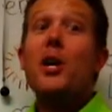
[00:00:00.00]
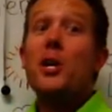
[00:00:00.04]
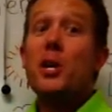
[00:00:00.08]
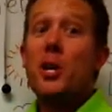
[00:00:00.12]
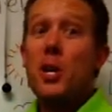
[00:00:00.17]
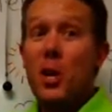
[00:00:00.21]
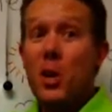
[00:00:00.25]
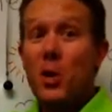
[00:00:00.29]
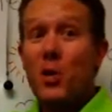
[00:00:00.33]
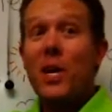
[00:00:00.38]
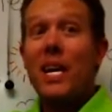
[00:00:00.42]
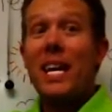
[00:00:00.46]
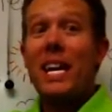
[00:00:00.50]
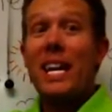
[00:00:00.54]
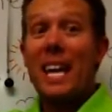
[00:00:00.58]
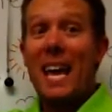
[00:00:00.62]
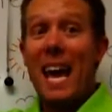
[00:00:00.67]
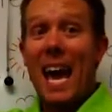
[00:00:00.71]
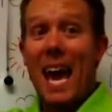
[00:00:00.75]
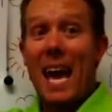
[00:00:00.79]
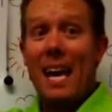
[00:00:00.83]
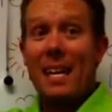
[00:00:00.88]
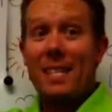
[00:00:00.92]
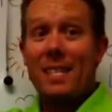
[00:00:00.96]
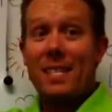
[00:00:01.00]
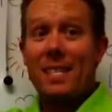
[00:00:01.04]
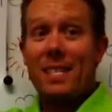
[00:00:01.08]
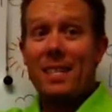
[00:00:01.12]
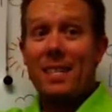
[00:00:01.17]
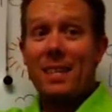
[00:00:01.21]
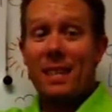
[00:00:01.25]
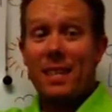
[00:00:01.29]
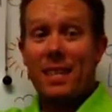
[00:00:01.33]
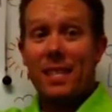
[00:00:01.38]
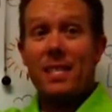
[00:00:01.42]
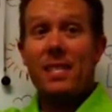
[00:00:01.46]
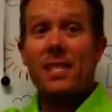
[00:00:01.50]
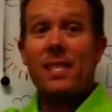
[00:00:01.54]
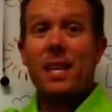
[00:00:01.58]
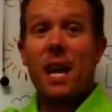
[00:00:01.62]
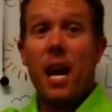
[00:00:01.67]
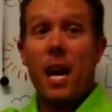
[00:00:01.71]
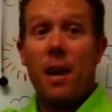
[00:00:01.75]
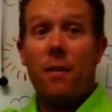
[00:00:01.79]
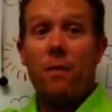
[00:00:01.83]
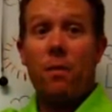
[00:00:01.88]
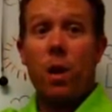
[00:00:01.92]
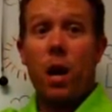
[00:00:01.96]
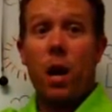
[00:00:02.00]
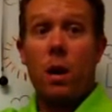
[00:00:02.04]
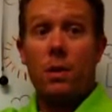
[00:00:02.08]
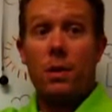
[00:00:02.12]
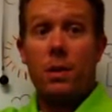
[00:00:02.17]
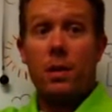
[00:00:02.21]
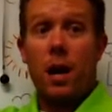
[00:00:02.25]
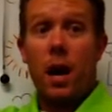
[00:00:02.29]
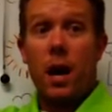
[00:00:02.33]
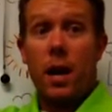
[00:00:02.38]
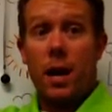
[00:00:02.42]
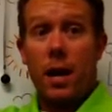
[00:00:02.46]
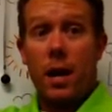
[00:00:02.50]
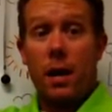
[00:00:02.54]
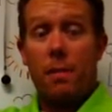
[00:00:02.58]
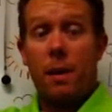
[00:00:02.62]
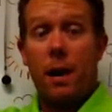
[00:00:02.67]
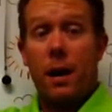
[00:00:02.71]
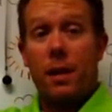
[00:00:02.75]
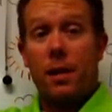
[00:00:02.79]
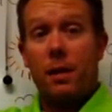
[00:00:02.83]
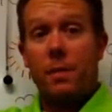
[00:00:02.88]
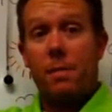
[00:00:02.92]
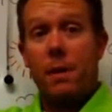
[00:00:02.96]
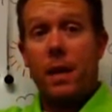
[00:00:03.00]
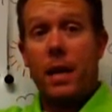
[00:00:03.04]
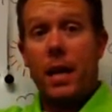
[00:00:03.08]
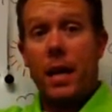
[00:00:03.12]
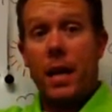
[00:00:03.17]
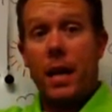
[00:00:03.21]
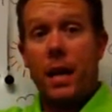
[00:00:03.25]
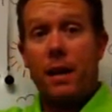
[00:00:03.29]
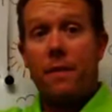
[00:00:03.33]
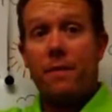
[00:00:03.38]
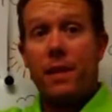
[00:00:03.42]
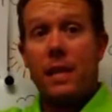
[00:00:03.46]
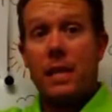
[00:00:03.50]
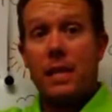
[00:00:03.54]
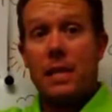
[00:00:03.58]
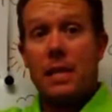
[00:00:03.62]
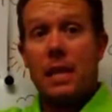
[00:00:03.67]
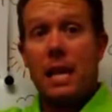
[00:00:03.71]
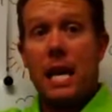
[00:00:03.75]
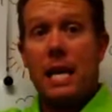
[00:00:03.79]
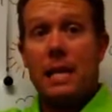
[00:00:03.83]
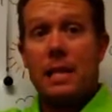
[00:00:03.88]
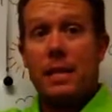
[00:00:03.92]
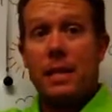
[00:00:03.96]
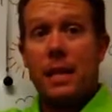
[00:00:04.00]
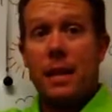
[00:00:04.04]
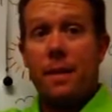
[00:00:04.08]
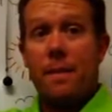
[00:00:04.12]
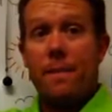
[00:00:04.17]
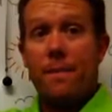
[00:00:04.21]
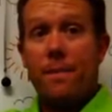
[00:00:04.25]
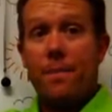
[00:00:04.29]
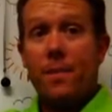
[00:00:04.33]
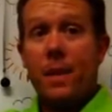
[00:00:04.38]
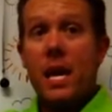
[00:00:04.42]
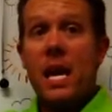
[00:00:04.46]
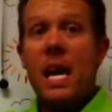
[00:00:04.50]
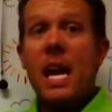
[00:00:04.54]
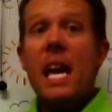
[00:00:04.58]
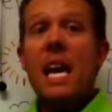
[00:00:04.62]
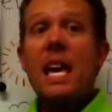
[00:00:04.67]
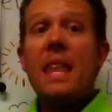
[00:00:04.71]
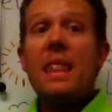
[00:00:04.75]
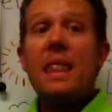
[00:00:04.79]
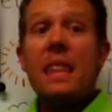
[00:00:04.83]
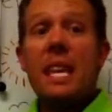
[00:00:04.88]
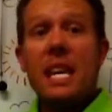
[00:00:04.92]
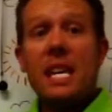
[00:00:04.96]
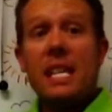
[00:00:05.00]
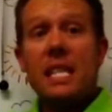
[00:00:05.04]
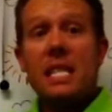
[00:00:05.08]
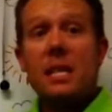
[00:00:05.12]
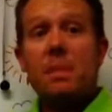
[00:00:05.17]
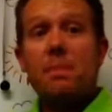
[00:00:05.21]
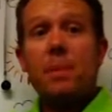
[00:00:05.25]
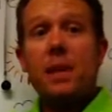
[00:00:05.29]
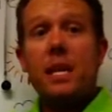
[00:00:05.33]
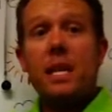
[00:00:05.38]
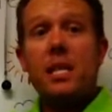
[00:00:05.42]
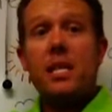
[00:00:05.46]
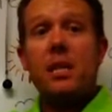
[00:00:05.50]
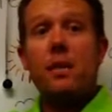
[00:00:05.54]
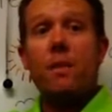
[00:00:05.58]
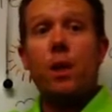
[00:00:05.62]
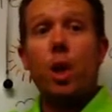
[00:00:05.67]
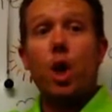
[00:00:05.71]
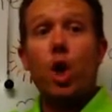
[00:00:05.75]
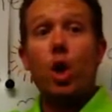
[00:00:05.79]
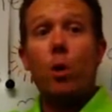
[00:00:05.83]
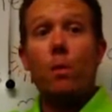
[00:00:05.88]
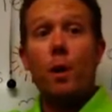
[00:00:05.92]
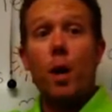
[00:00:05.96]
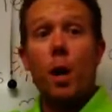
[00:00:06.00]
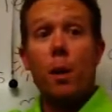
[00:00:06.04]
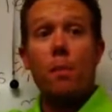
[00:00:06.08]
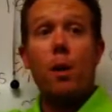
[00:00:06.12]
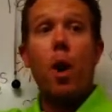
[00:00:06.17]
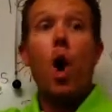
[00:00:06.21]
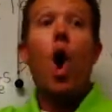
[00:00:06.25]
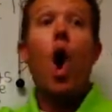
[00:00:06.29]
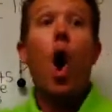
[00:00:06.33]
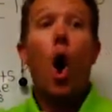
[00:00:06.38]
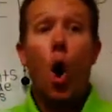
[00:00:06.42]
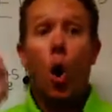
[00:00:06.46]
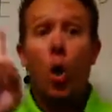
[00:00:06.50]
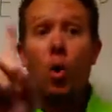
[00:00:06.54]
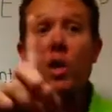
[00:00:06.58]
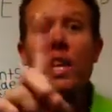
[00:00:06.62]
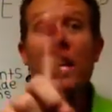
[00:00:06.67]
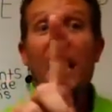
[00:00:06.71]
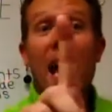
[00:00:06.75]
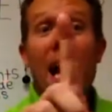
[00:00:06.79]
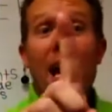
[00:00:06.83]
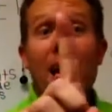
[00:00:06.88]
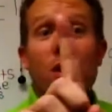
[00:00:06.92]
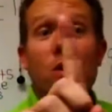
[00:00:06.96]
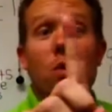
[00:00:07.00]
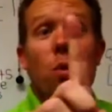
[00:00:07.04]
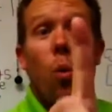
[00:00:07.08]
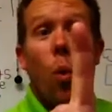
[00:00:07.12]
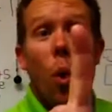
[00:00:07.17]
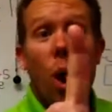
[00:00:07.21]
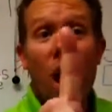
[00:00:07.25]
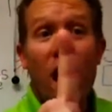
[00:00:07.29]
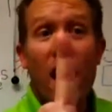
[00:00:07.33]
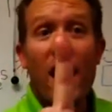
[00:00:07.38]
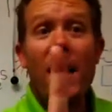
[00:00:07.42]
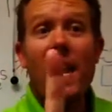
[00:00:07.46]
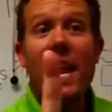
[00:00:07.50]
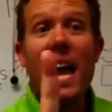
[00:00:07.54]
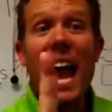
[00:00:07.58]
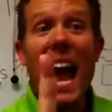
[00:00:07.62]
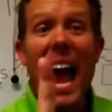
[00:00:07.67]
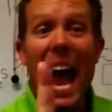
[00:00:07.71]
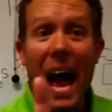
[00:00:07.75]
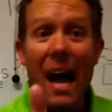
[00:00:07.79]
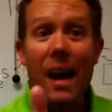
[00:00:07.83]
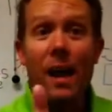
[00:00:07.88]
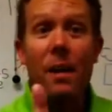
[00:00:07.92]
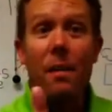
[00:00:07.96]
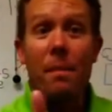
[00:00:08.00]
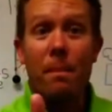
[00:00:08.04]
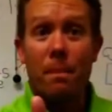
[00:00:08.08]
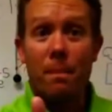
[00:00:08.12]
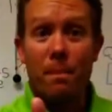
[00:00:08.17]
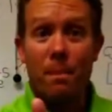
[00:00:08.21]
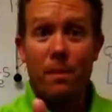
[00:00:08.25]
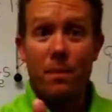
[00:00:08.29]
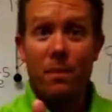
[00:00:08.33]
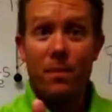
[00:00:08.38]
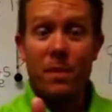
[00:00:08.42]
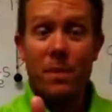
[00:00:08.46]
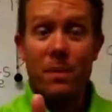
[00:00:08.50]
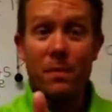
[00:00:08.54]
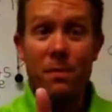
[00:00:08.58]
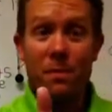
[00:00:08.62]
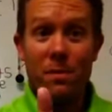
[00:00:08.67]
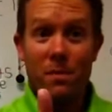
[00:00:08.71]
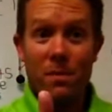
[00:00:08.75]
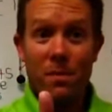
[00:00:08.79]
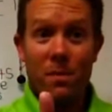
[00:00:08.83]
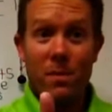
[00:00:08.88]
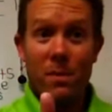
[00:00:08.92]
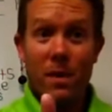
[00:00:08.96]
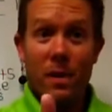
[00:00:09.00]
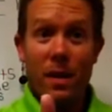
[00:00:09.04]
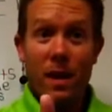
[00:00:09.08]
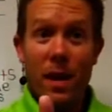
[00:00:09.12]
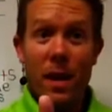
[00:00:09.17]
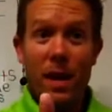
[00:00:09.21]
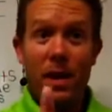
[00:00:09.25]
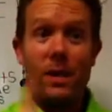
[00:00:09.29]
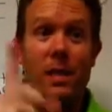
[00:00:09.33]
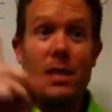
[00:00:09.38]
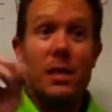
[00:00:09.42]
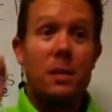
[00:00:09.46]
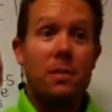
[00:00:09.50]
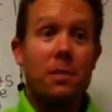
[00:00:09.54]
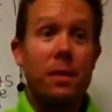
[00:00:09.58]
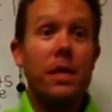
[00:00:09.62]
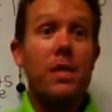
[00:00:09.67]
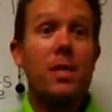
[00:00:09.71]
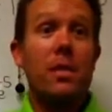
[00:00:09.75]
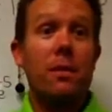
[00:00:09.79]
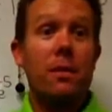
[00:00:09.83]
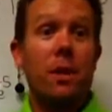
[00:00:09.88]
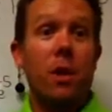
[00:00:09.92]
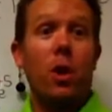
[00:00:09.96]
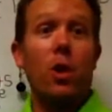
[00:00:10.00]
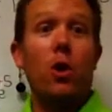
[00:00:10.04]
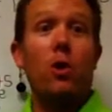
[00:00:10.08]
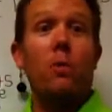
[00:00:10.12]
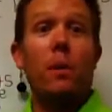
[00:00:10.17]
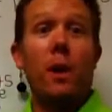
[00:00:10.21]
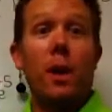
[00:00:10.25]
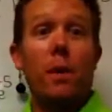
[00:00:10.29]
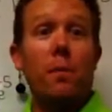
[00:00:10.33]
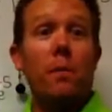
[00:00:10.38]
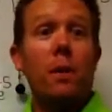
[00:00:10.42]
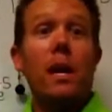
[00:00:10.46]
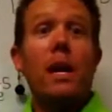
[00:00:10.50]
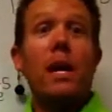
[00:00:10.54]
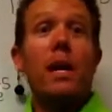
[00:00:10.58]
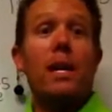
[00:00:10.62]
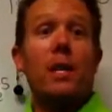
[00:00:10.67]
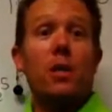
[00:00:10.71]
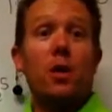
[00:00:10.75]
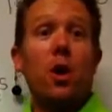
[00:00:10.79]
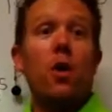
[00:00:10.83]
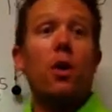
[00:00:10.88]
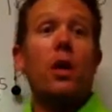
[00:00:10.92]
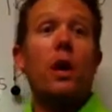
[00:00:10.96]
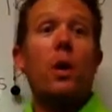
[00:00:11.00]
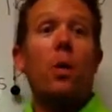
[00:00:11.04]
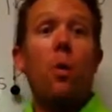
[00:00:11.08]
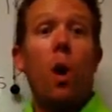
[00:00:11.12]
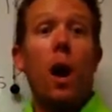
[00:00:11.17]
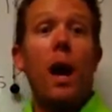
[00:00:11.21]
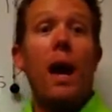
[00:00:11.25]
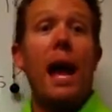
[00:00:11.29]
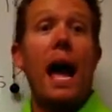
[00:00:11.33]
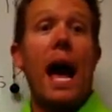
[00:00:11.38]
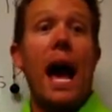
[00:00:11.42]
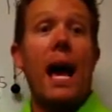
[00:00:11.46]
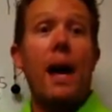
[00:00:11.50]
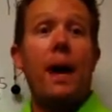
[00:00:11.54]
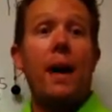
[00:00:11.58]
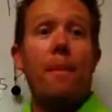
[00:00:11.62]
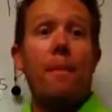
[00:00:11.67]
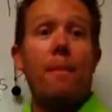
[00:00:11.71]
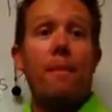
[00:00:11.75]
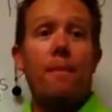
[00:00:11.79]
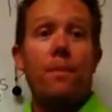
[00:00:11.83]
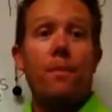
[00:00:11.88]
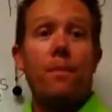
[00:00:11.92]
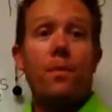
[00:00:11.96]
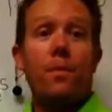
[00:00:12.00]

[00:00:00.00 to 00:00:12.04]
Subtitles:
you can get. And this is kind of what I was talking about at the beginning of this lesson. This piece of aluminum only has 1 atom. Okay, this piece of aluminum is only 1 atom.